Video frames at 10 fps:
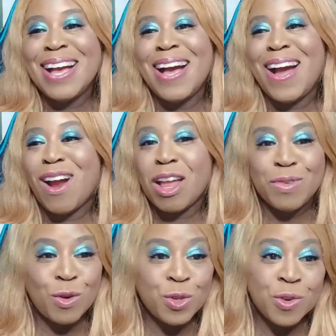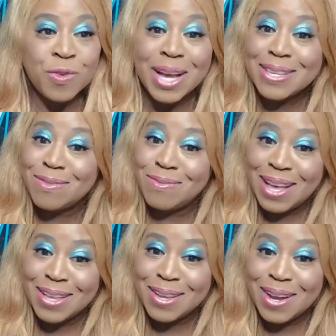All right, folks, so if you got some
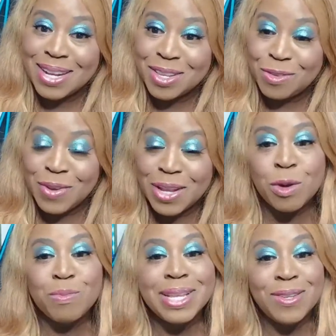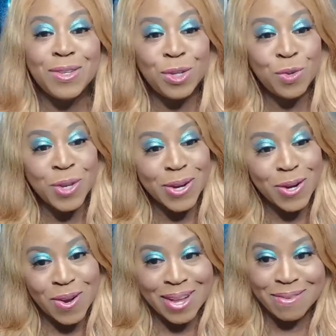value out of this video, please do your
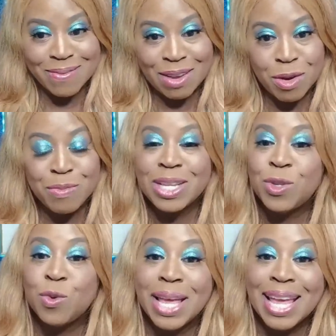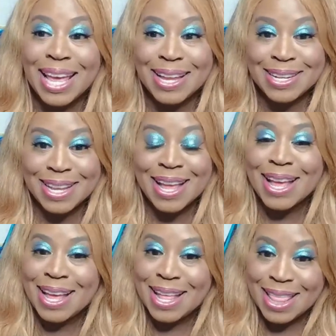girl a favor. Please do hit
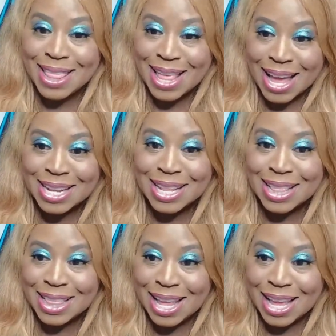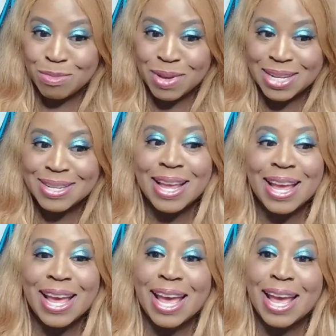that like button
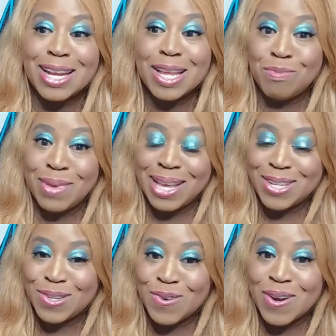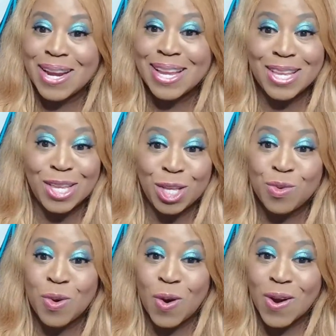and make sure
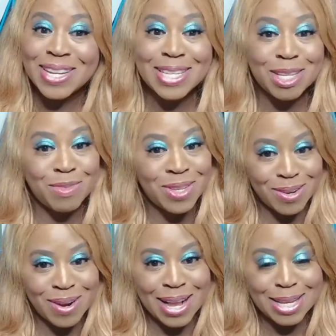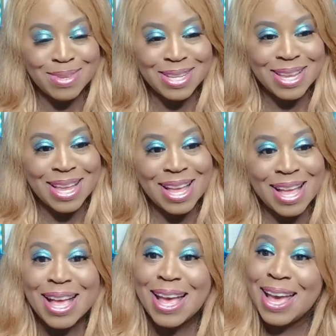you are subscribed.
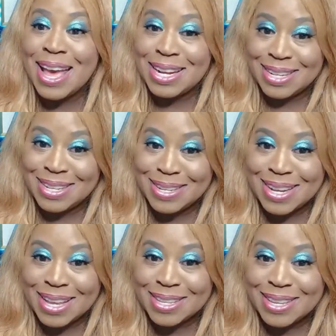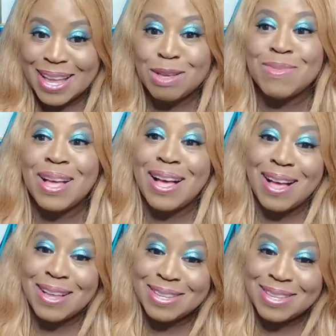And until next time,
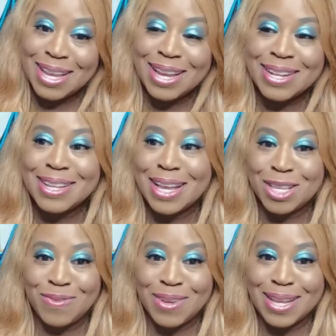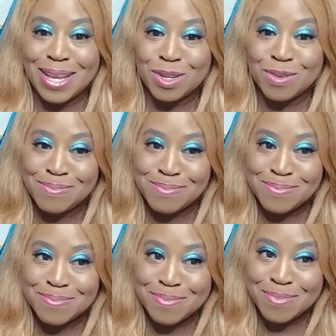I'll see you in the next video.
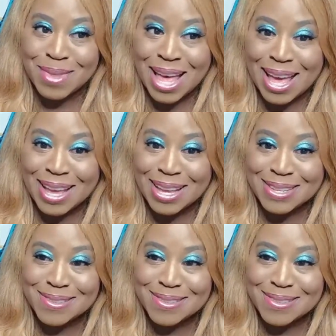Bye.